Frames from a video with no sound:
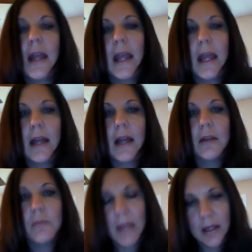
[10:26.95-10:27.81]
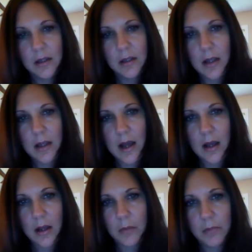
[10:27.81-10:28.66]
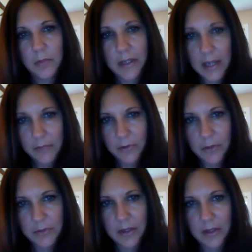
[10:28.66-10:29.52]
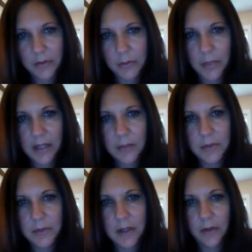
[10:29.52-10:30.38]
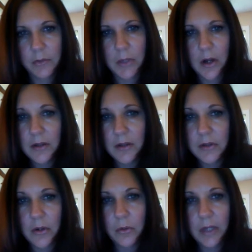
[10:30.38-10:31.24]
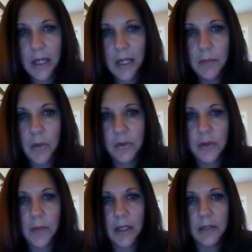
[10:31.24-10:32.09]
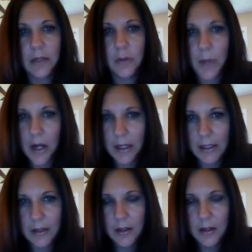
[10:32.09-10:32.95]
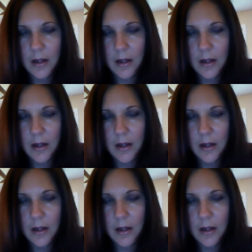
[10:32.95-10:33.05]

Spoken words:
and make a name for themselves and brand themselves, but also keep most of the money in your pocket?